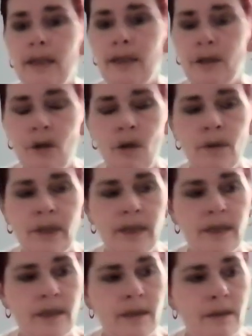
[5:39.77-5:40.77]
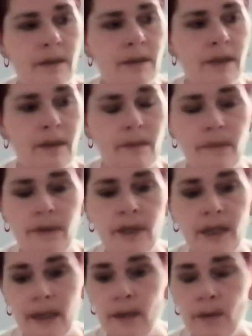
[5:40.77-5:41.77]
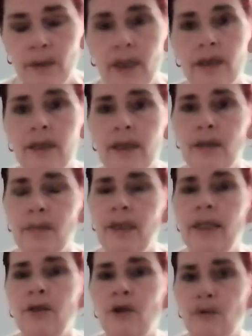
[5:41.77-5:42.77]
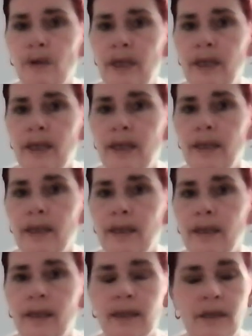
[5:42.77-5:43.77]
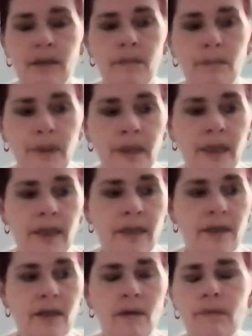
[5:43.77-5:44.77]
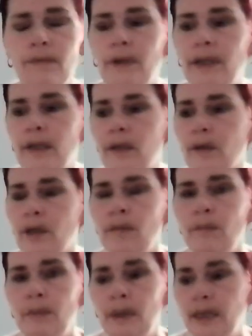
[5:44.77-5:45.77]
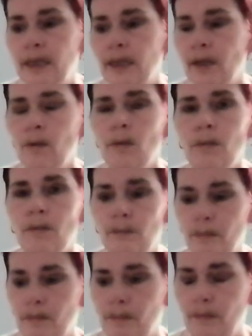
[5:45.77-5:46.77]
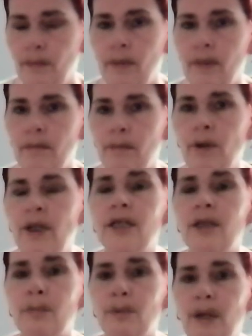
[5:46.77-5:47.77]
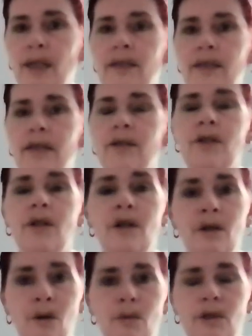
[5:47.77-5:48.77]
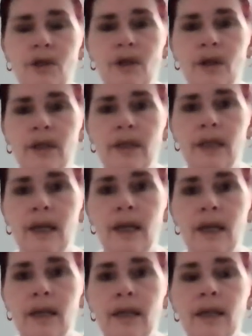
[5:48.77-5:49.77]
As long as the illness is being treated, it can be something that can be put into practice alongside that.